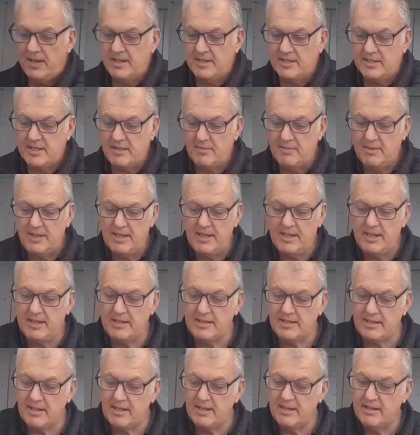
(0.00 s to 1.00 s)
some of
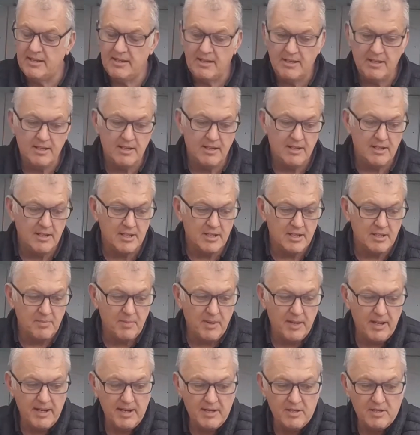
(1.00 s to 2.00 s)
these
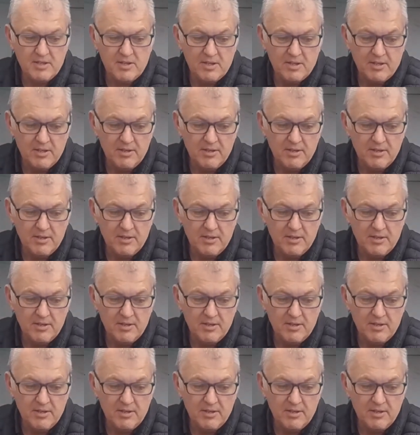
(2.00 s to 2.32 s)
spinach